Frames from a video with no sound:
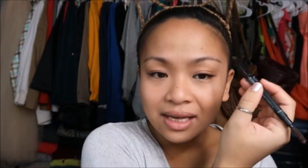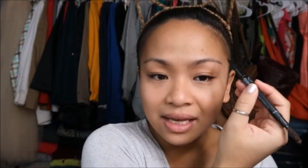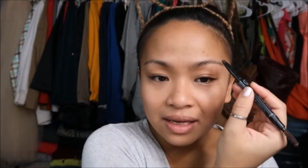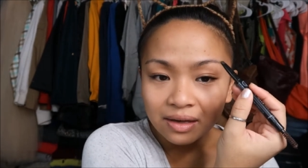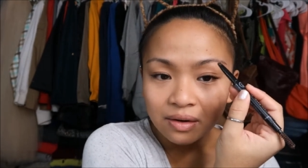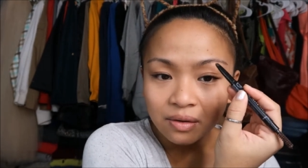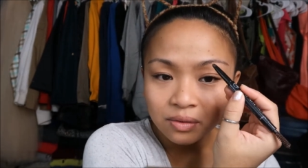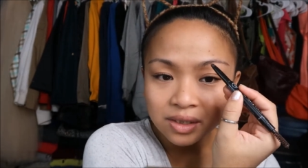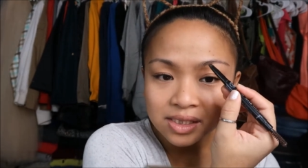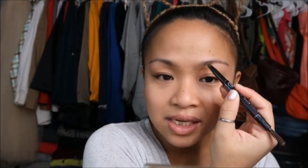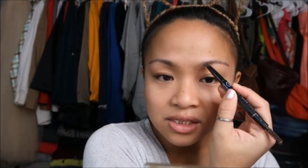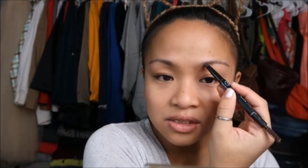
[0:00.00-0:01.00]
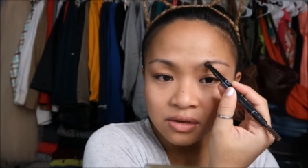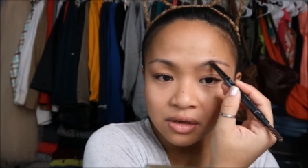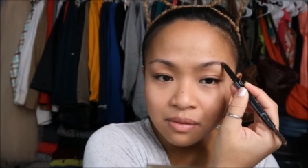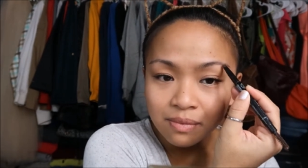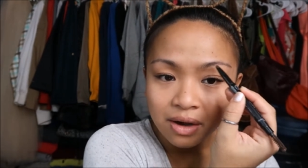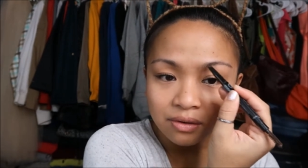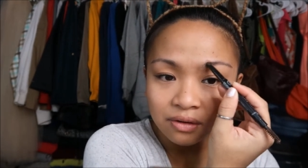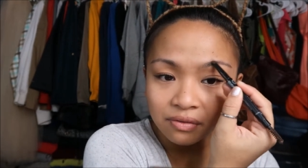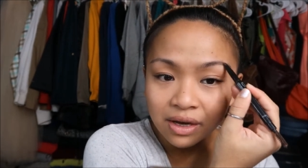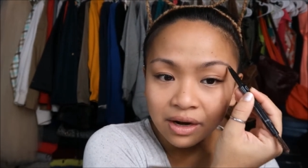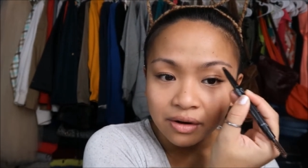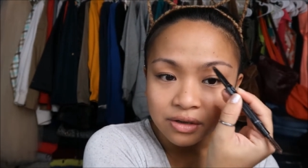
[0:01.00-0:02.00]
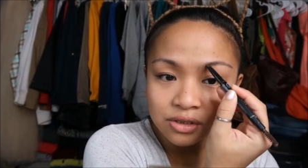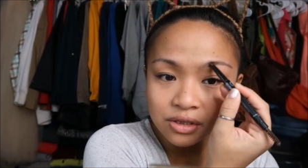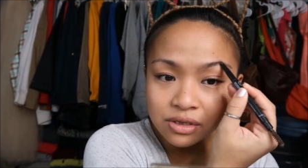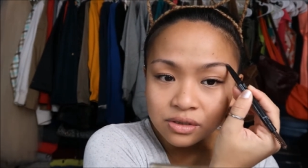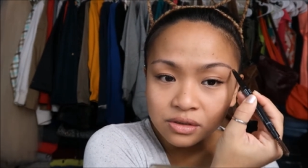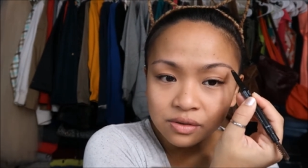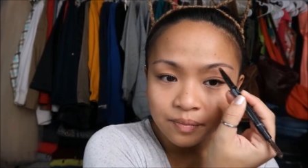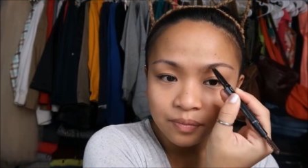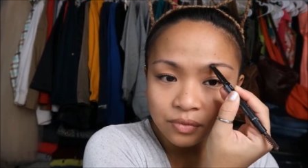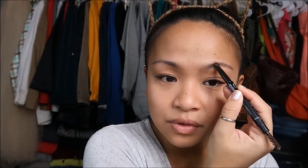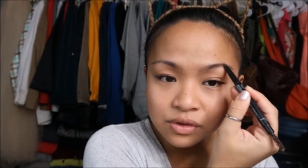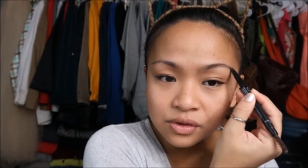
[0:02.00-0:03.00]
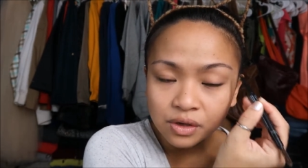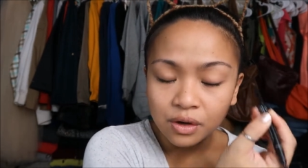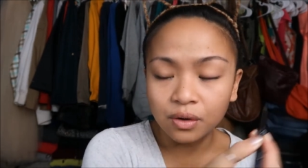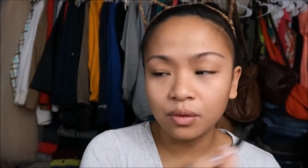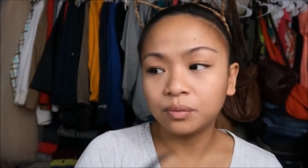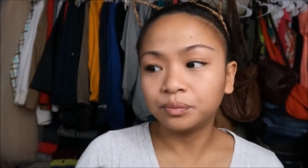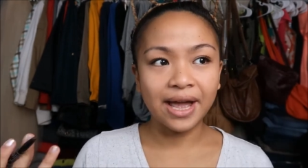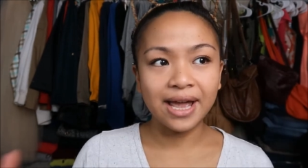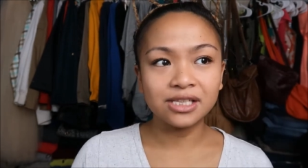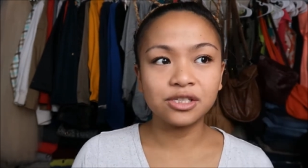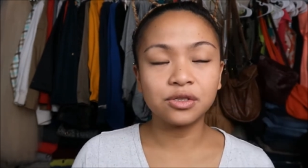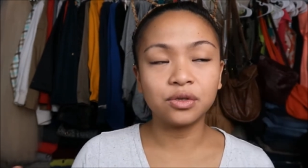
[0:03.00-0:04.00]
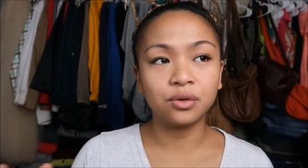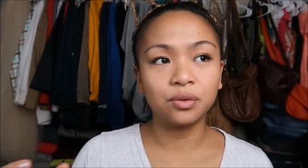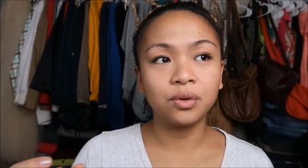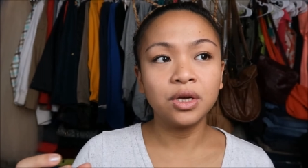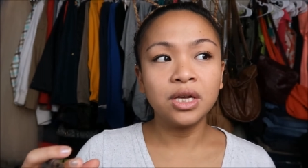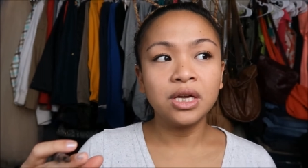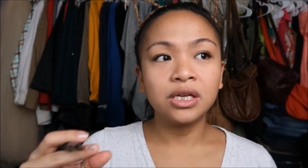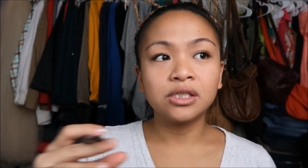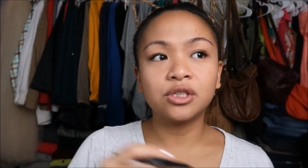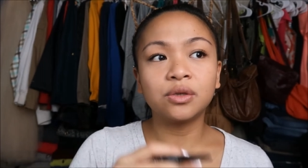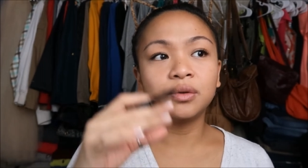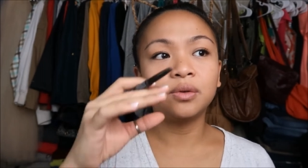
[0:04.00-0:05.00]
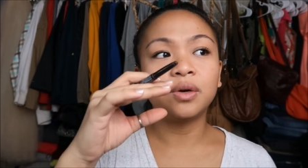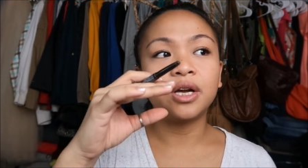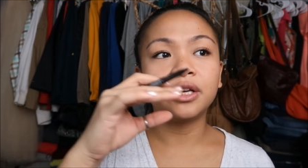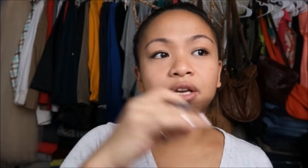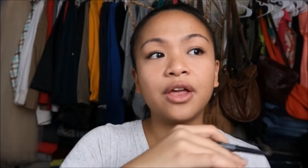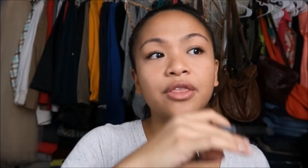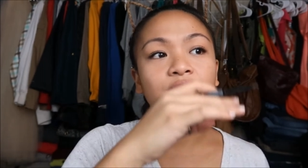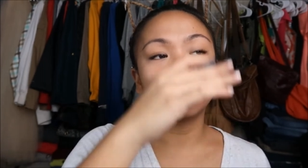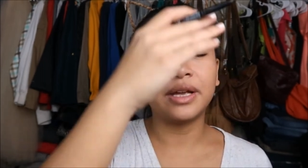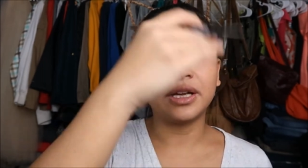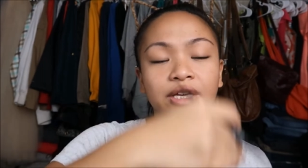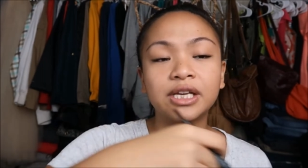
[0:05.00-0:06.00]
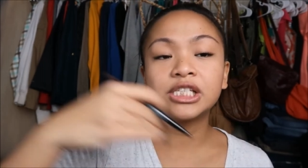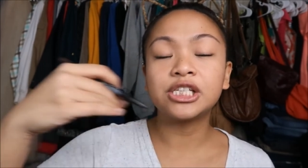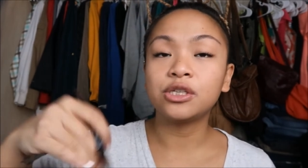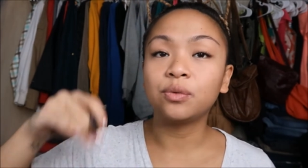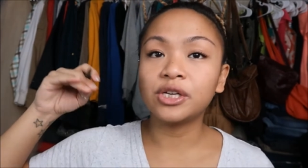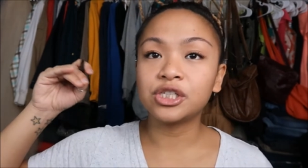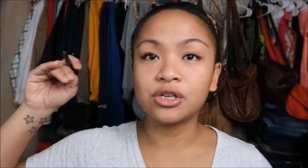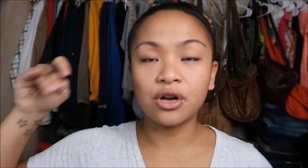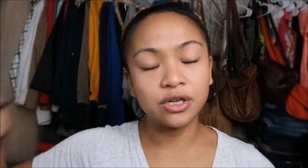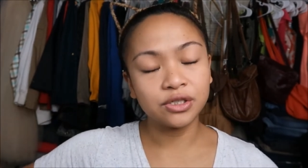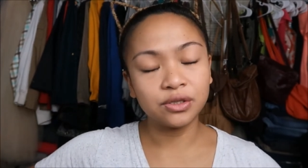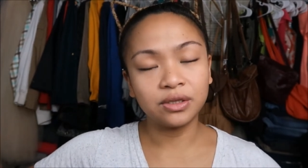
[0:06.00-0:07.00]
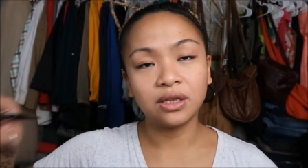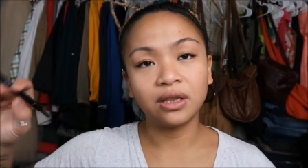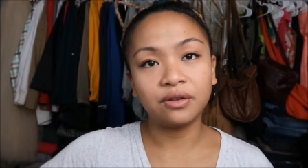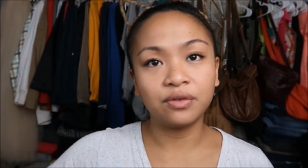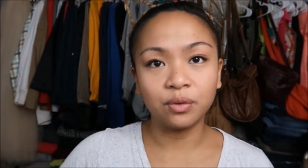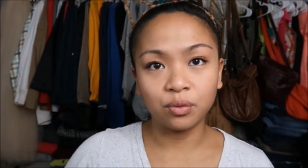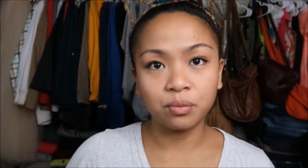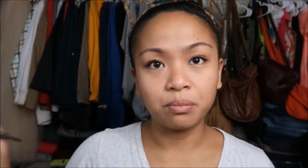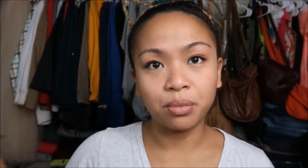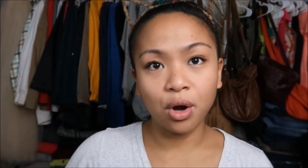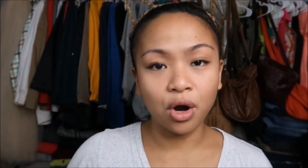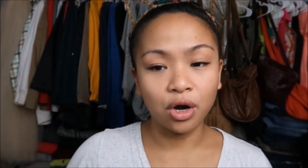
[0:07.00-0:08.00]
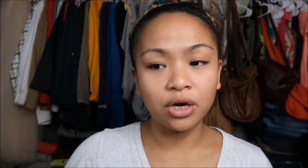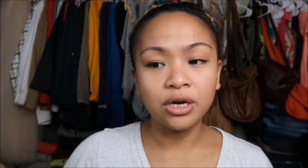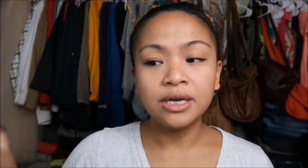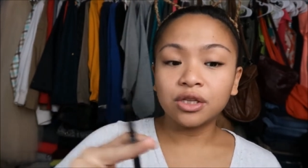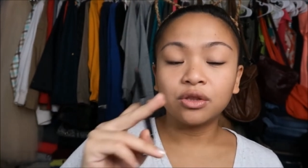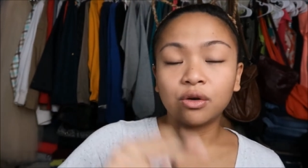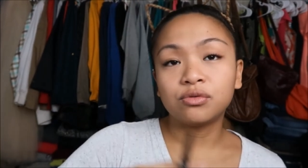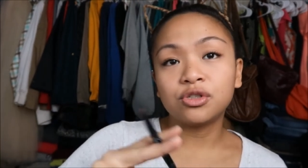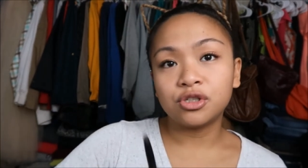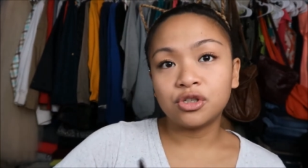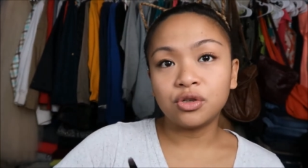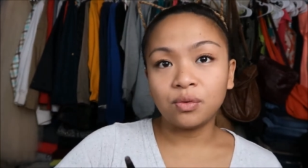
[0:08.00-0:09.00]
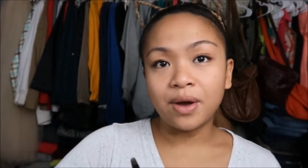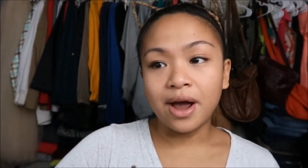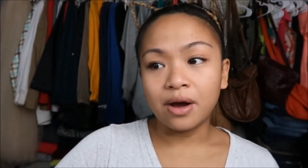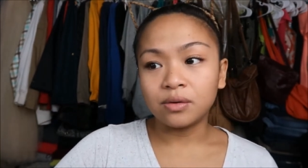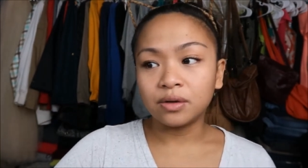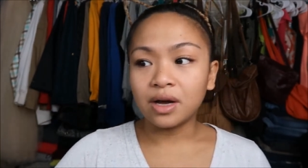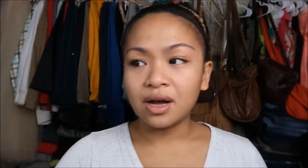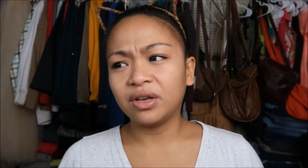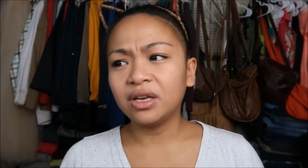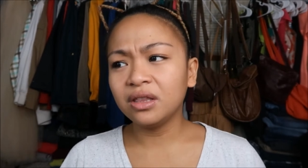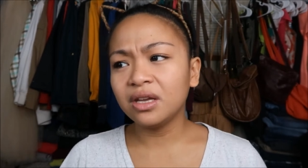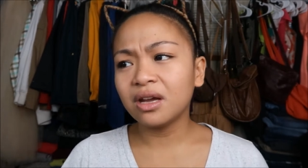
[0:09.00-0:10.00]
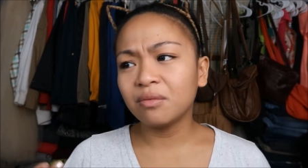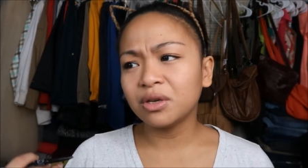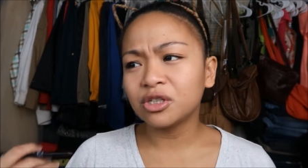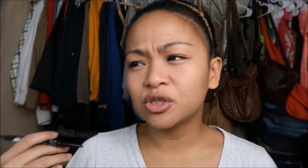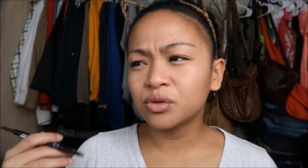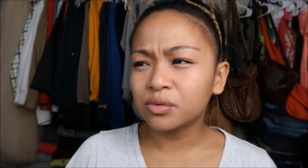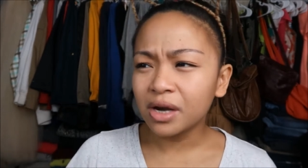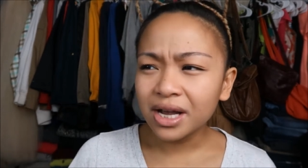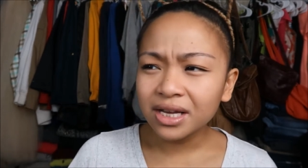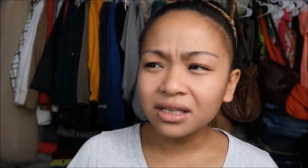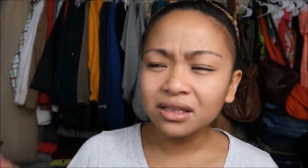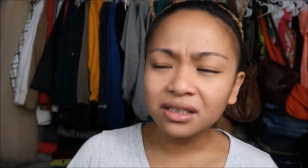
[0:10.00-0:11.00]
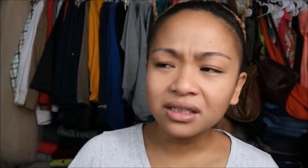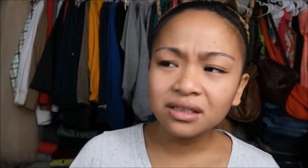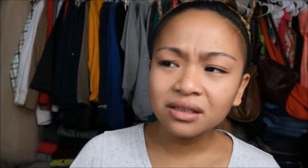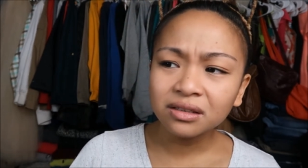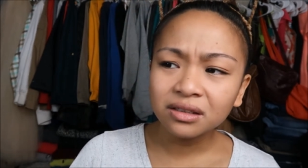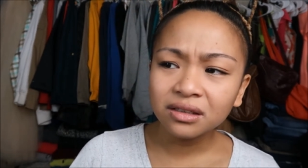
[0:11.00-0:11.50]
it only takes a certain amount of characters. So I had to do another, like a continuation onto the living room bar. Check those two out. If anything, I'm going to try and link